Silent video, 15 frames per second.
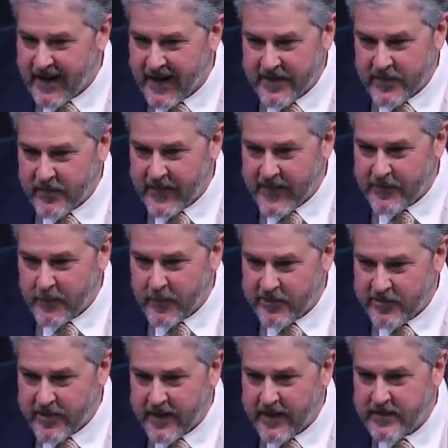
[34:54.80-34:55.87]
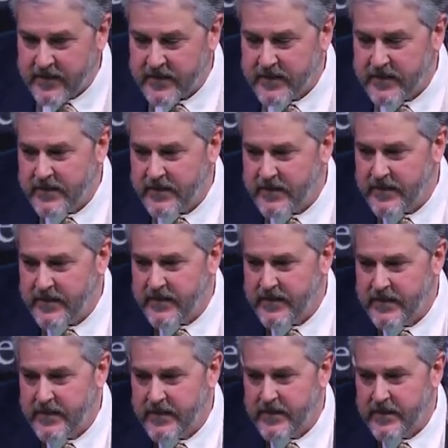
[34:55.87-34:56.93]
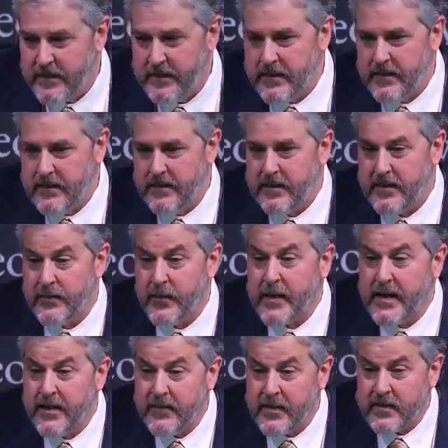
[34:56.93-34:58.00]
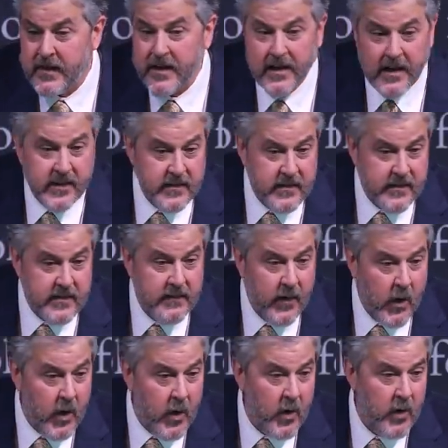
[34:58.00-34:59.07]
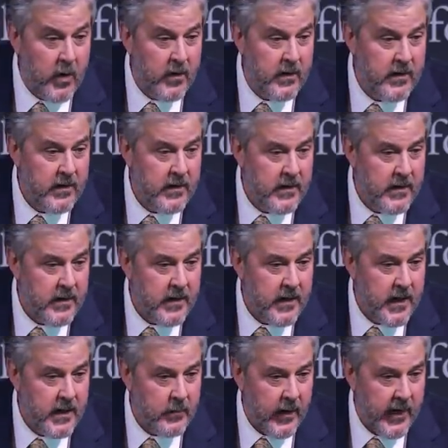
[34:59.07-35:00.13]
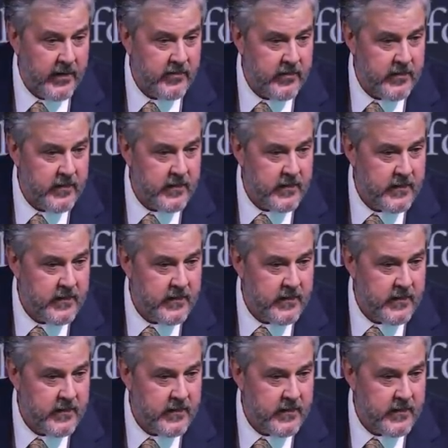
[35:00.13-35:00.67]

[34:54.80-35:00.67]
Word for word: God is faithful and just will forgive us and cleanse us of all unrighteousness.